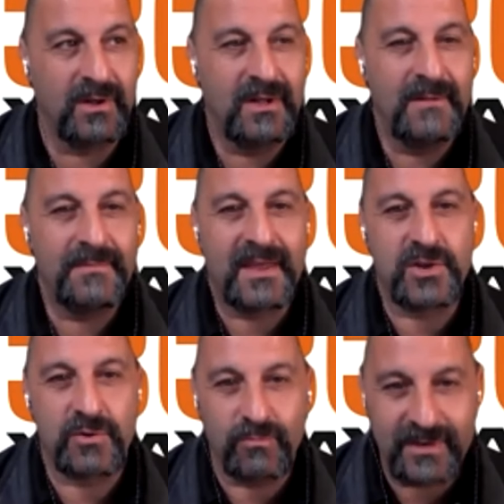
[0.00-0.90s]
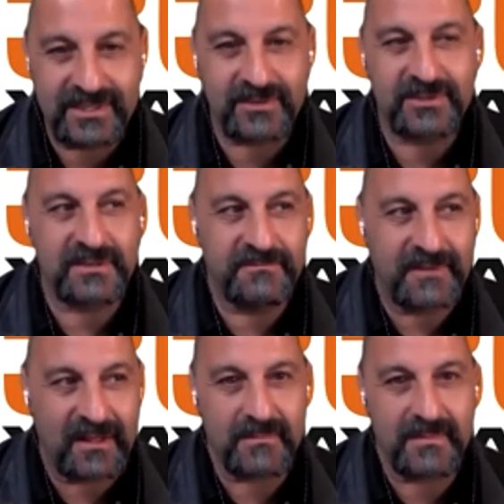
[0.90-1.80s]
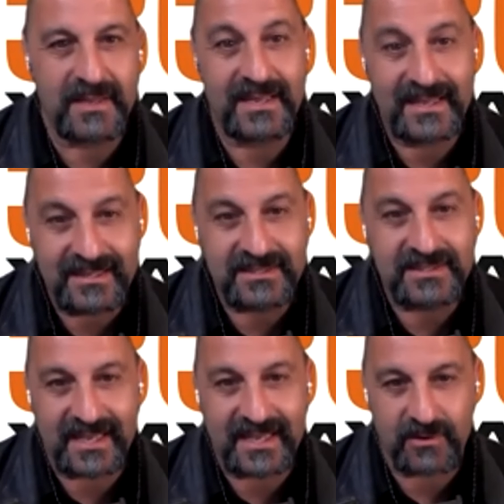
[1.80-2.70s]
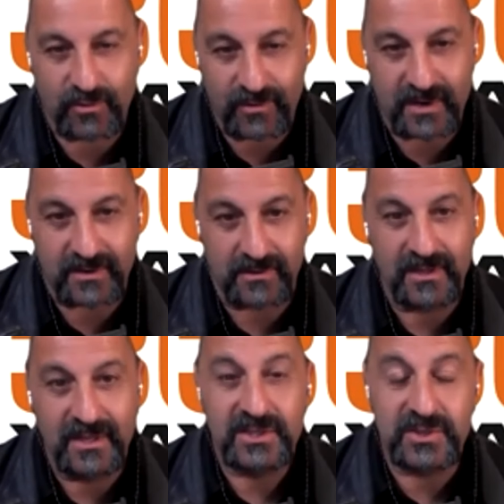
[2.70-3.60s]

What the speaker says: and your research development is critical to a